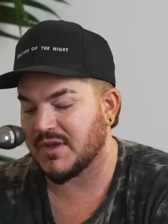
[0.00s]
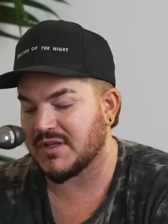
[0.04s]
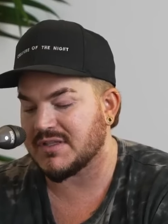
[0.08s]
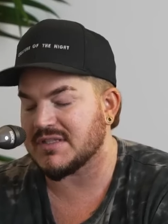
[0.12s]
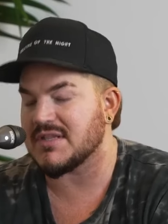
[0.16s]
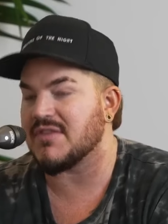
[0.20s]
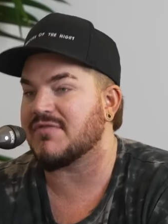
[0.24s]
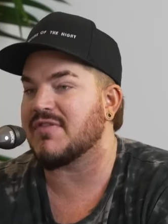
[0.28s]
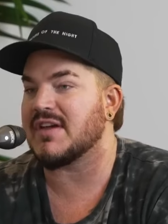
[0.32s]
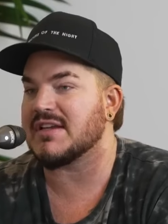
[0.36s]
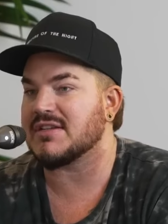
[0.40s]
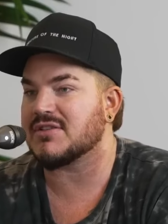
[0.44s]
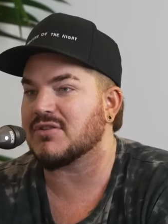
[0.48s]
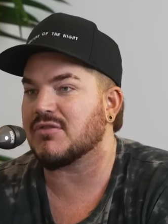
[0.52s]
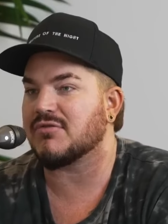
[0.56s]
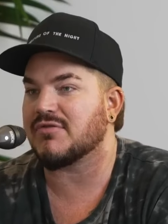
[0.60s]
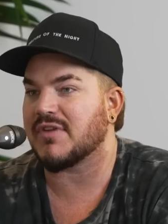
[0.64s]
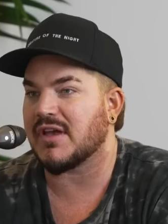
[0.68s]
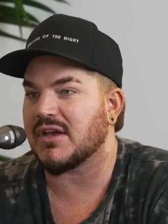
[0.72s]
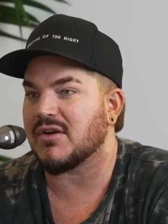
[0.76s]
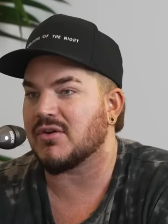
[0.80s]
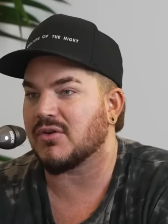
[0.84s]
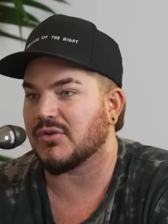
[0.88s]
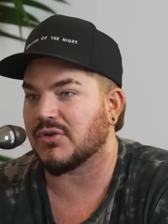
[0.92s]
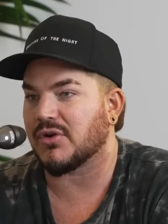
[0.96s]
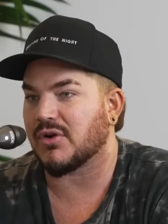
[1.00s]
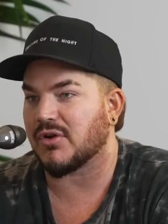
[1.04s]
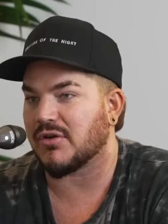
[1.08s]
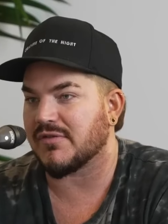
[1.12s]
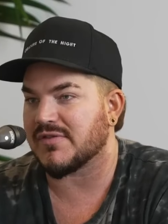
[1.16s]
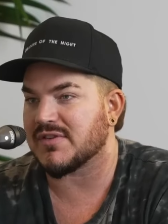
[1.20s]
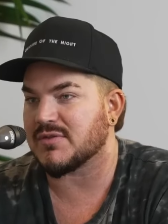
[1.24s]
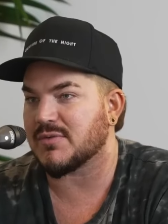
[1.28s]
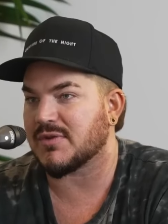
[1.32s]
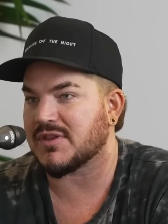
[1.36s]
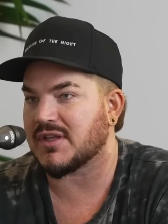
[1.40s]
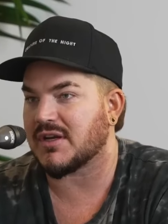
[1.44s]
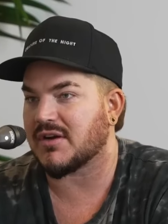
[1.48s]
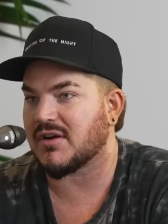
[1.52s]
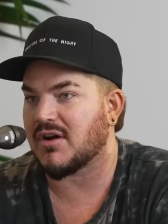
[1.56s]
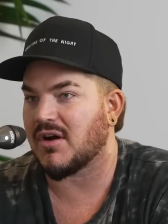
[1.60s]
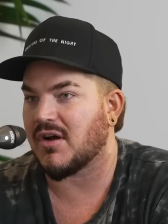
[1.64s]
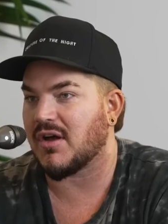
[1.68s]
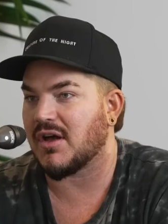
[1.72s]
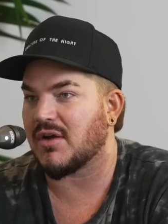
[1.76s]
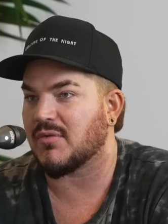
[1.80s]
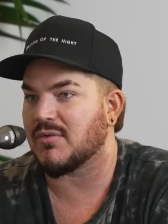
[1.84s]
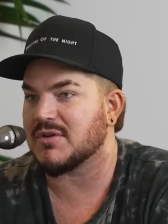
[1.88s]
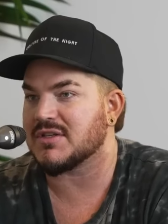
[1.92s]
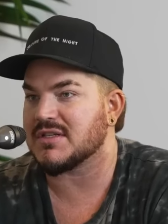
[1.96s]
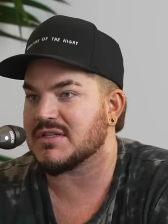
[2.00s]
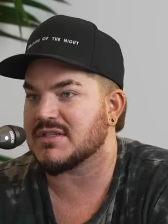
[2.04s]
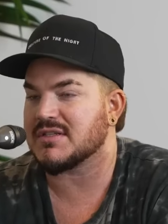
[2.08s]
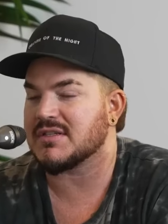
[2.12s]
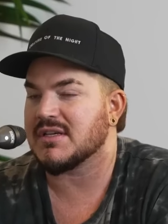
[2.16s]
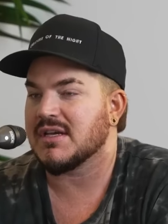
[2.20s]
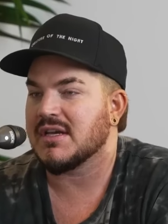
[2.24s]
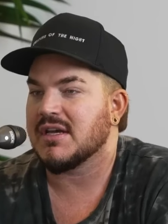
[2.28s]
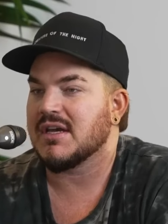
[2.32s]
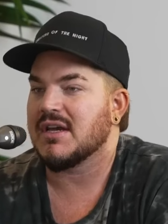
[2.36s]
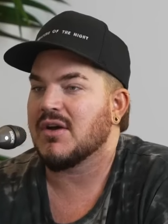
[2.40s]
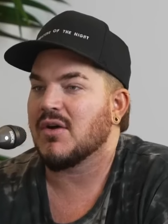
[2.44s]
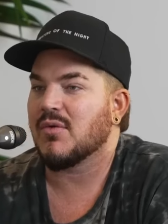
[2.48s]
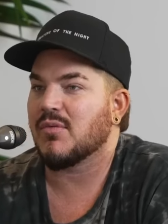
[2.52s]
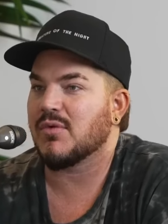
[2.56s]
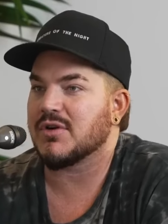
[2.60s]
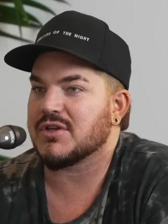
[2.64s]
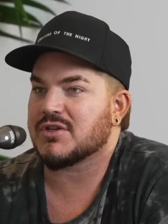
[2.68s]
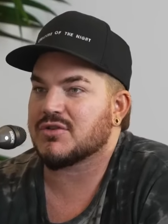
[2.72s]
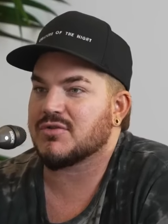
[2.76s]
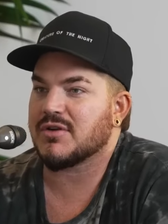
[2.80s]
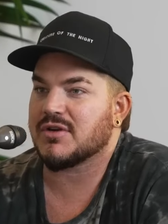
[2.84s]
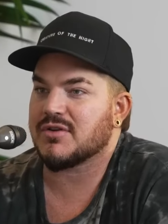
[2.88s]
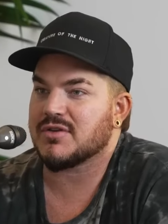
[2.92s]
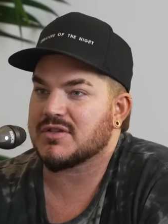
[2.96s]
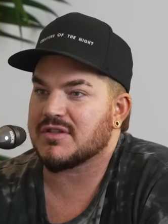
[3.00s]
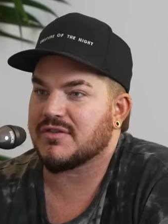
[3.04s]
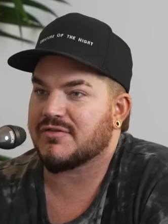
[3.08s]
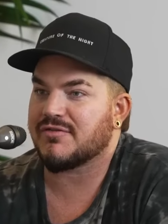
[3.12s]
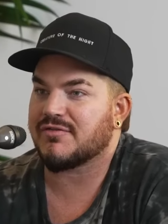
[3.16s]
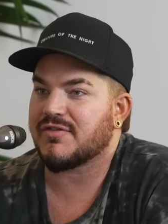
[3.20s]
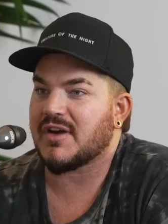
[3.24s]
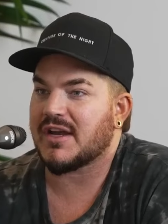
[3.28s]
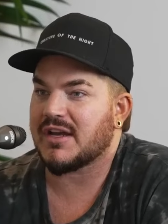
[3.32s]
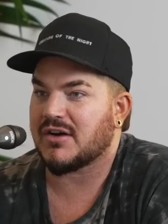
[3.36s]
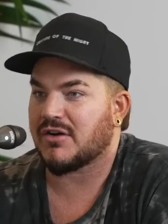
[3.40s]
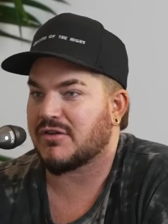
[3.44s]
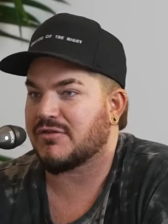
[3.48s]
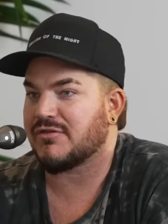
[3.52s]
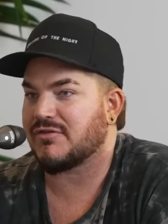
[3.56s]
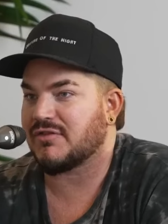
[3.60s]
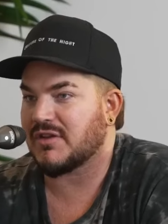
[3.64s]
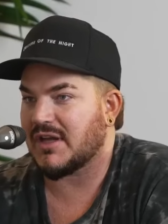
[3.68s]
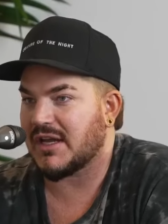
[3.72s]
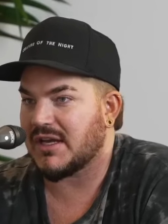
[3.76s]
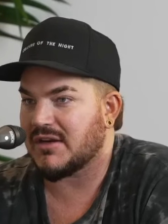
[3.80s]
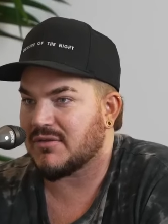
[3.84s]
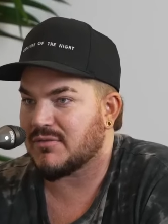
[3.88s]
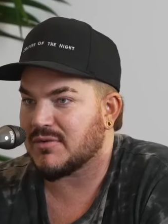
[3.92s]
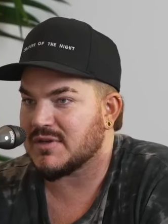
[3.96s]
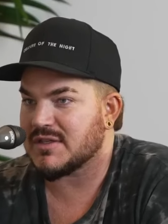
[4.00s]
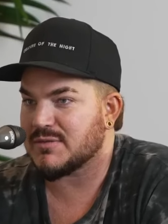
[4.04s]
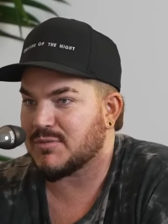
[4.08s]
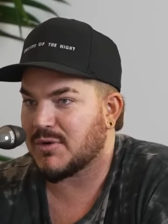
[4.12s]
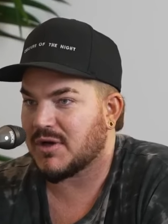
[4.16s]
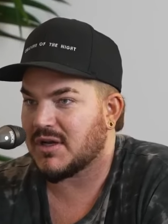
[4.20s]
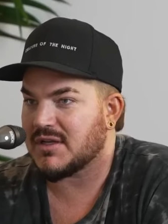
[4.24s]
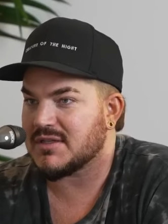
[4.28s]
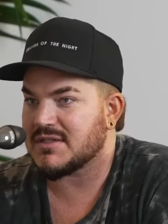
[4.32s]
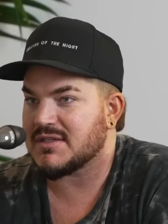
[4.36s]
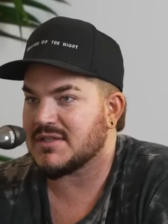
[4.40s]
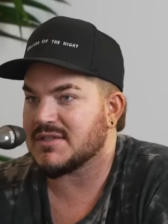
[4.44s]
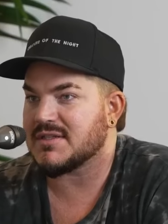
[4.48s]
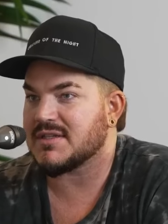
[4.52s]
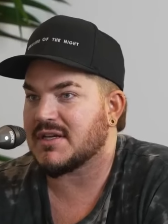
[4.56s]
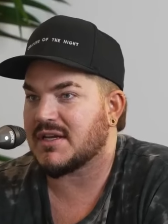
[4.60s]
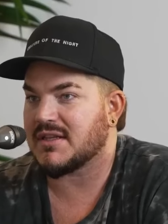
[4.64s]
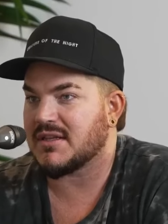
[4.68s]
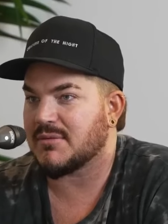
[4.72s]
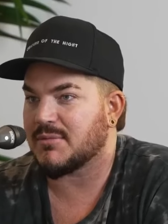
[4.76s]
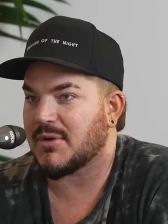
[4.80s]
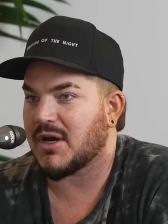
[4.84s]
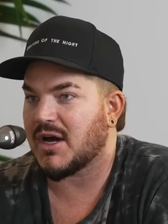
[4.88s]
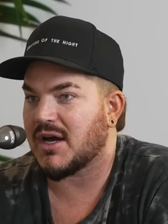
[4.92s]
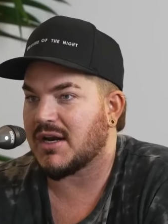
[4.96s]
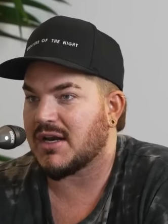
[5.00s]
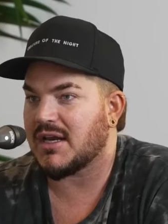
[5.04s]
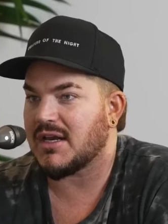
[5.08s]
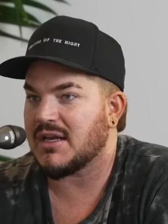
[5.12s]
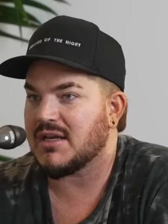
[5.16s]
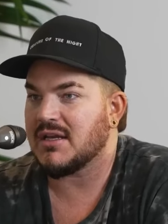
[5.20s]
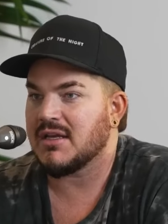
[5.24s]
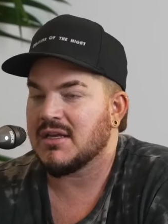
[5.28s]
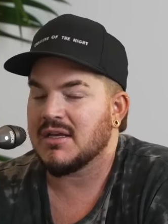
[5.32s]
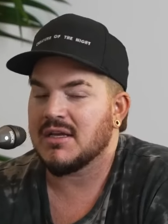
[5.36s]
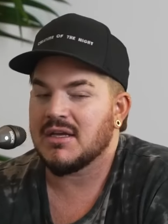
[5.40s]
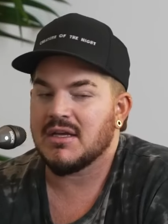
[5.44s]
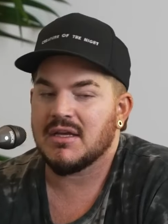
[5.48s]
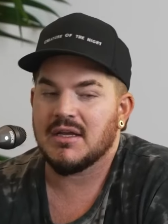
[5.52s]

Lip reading: it's the vasovagal nerve is what they call it, which is what triggers a fight or flight response inside the body.